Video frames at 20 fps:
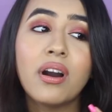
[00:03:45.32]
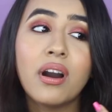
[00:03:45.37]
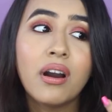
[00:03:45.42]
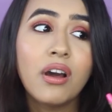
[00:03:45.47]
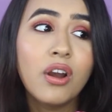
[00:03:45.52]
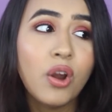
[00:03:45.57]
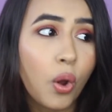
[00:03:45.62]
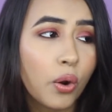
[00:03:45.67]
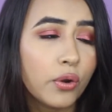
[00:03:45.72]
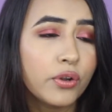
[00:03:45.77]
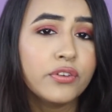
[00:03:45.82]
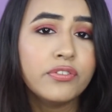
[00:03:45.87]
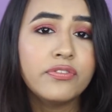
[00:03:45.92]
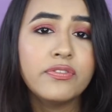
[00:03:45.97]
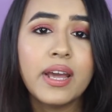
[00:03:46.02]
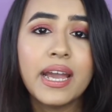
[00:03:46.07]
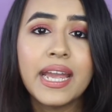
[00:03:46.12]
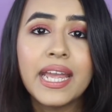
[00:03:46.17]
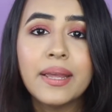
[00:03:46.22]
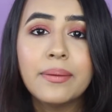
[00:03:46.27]
a lot of
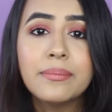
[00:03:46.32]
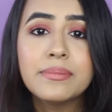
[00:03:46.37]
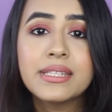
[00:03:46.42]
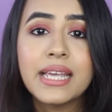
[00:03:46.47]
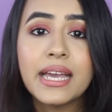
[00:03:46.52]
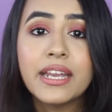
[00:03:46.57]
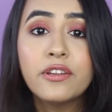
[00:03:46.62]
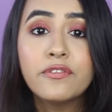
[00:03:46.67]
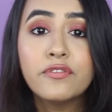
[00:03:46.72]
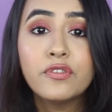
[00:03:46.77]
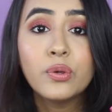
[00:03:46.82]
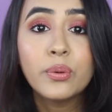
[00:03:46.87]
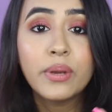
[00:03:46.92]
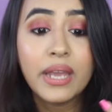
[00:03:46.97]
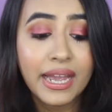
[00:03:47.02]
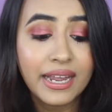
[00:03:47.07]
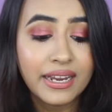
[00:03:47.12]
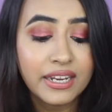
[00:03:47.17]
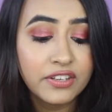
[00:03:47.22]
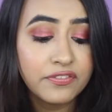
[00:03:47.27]
times, and if you
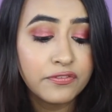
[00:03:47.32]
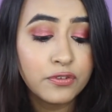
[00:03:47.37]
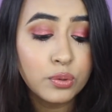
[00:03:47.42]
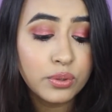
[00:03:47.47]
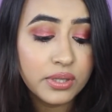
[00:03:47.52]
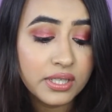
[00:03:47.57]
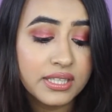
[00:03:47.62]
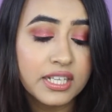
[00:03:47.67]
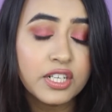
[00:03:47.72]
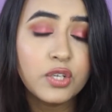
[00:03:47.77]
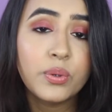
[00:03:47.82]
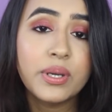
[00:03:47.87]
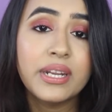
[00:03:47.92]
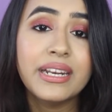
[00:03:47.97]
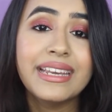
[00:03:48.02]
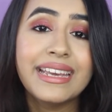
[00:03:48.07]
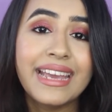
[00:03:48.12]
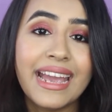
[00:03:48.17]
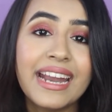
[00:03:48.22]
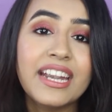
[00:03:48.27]
think that you
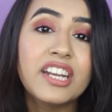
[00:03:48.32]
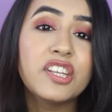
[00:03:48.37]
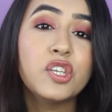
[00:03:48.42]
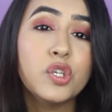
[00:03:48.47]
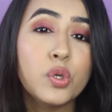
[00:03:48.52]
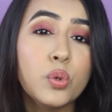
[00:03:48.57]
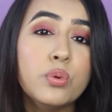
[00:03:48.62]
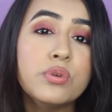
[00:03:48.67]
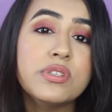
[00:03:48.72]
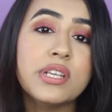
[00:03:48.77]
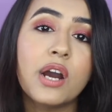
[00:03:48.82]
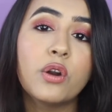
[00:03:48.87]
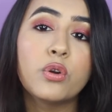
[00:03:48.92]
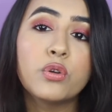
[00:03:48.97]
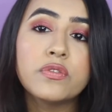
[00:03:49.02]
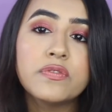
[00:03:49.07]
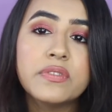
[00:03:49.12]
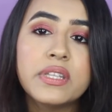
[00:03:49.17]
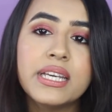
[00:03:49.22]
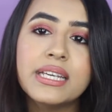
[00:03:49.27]
can get use
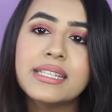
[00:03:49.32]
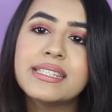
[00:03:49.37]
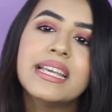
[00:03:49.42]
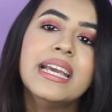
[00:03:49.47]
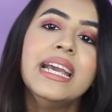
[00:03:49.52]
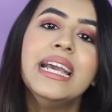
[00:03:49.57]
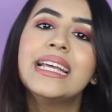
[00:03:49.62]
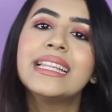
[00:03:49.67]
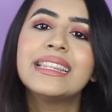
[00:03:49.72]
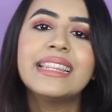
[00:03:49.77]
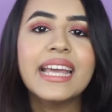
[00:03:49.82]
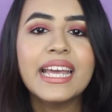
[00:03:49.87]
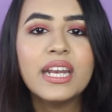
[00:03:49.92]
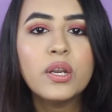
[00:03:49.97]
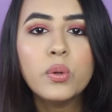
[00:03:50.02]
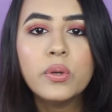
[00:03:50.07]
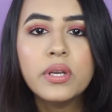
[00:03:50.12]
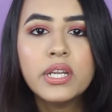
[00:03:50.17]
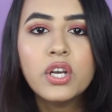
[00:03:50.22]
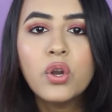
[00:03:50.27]
out of these, then
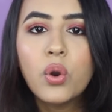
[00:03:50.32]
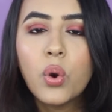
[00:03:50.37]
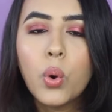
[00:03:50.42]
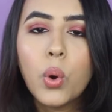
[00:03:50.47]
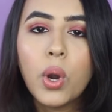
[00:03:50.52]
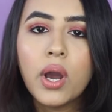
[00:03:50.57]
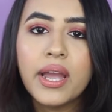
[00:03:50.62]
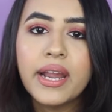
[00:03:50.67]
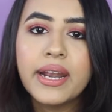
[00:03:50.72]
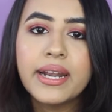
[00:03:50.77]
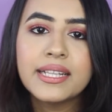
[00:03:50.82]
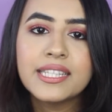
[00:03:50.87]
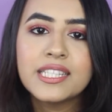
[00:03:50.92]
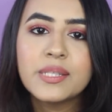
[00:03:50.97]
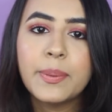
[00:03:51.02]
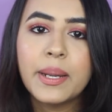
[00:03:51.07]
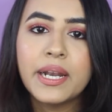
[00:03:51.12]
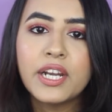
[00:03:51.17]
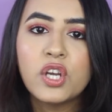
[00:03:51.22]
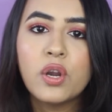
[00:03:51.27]
only go ahead and
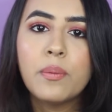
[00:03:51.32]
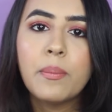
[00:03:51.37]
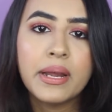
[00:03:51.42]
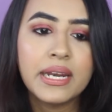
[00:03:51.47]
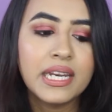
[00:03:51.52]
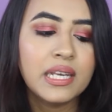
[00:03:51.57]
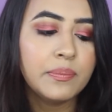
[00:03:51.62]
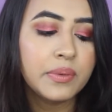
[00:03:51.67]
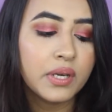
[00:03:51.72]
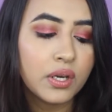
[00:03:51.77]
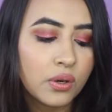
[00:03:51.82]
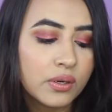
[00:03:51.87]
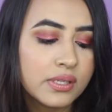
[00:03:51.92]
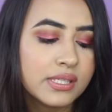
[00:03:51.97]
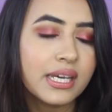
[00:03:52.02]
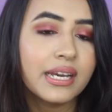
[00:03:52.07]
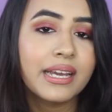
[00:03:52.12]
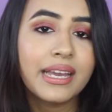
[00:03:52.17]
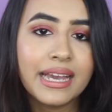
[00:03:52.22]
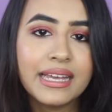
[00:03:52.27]
spend your money,
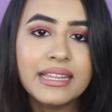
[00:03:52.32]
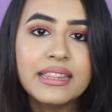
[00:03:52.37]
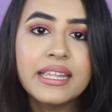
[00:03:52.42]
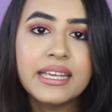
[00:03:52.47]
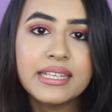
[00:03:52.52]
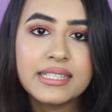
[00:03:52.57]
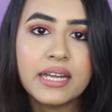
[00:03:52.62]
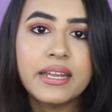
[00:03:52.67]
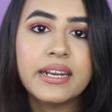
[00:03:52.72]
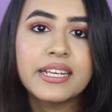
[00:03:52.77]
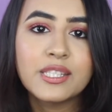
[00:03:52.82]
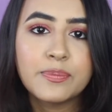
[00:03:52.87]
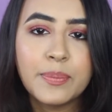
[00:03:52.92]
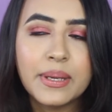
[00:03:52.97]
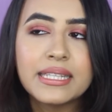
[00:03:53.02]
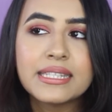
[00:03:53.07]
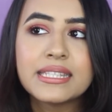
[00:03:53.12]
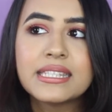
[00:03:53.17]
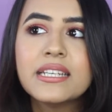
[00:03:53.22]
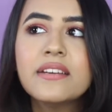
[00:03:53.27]
because again these are
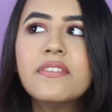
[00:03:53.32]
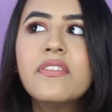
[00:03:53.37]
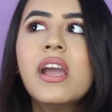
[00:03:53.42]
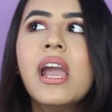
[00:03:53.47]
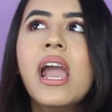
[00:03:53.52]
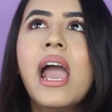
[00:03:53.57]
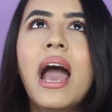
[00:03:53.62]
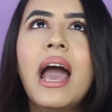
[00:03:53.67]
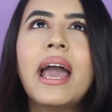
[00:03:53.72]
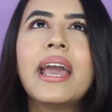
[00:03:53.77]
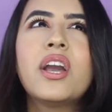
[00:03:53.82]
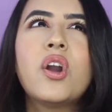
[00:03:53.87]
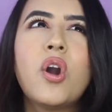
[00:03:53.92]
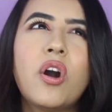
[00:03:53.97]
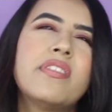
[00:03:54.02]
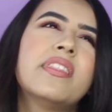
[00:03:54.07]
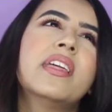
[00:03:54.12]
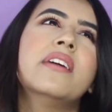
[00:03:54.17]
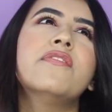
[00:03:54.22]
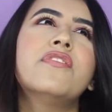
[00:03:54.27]
expensive. I
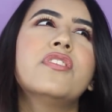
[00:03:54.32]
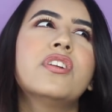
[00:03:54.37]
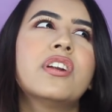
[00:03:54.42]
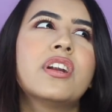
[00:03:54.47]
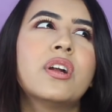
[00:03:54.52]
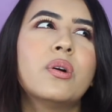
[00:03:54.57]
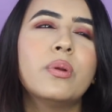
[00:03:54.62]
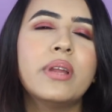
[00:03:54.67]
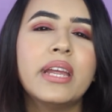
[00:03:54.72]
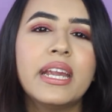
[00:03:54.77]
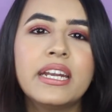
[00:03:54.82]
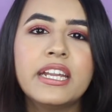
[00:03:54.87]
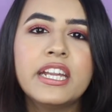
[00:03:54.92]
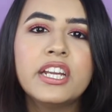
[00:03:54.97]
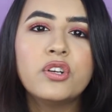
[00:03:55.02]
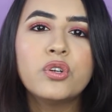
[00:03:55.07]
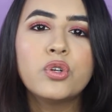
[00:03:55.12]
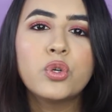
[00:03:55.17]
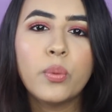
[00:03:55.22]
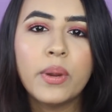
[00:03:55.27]
got them for around
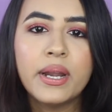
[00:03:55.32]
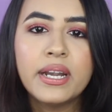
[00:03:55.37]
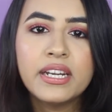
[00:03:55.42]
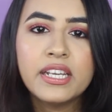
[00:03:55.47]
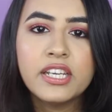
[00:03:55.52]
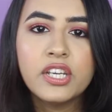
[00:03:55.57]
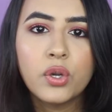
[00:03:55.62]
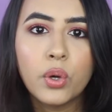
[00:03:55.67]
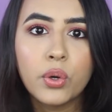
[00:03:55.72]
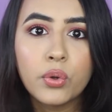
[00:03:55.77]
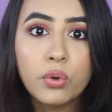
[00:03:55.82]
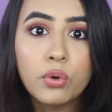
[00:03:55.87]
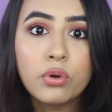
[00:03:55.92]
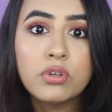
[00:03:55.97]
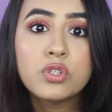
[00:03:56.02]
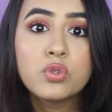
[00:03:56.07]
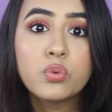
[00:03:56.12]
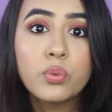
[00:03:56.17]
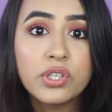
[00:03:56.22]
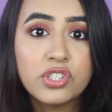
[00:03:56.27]
18 to 20
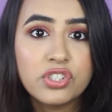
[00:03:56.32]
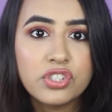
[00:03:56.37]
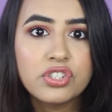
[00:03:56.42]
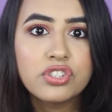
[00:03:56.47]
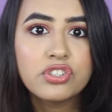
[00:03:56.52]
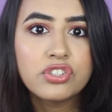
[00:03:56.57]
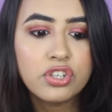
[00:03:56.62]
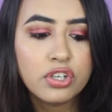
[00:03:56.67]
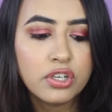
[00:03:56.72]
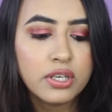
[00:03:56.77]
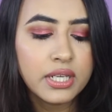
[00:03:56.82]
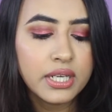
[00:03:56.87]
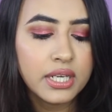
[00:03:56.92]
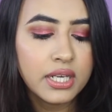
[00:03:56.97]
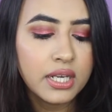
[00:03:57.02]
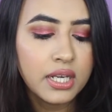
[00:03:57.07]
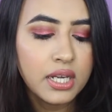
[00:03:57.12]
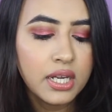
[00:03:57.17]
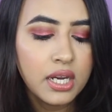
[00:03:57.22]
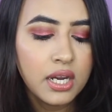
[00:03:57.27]
euros, which is
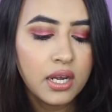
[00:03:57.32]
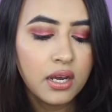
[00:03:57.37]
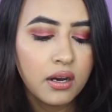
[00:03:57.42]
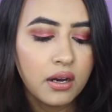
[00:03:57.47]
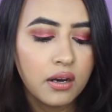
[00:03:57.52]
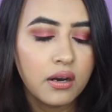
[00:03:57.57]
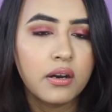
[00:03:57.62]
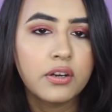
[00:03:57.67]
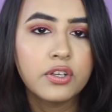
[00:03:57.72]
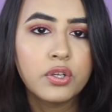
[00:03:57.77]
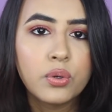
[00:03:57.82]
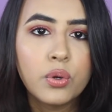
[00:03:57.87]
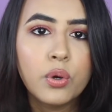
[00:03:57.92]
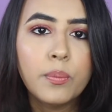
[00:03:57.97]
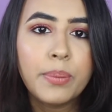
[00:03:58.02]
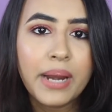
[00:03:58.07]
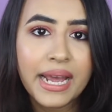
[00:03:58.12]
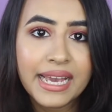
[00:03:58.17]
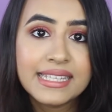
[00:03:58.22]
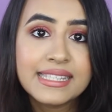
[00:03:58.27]
really
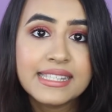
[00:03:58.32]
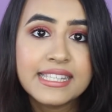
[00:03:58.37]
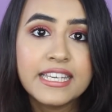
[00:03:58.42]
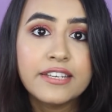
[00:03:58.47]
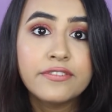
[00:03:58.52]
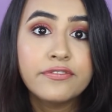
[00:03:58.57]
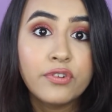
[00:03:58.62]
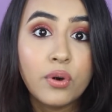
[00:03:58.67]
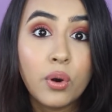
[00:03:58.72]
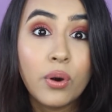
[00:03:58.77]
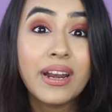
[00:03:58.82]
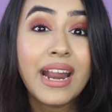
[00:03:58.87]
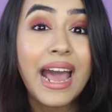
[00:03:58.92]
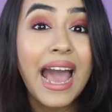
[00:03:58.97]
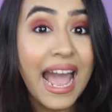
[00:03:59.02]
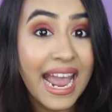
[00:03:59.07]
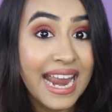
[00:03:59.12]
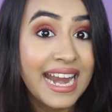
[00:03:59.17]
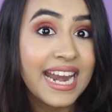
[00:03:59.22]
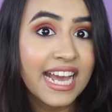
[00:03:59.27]
pricey for
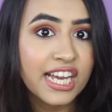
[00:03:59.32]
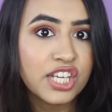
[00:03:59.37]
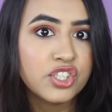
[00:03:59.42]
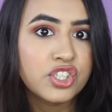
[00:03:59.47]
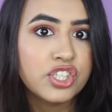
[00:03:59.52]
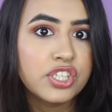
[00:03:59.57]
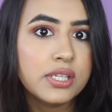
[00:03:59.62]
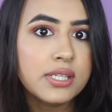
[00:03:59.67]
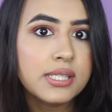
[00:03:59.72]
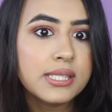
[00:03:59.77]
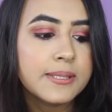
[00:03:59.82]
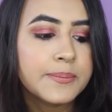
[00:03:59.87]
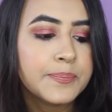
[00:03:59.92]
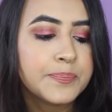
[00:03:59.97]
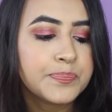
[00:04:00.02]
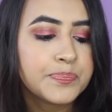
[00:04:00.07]
eyelashes.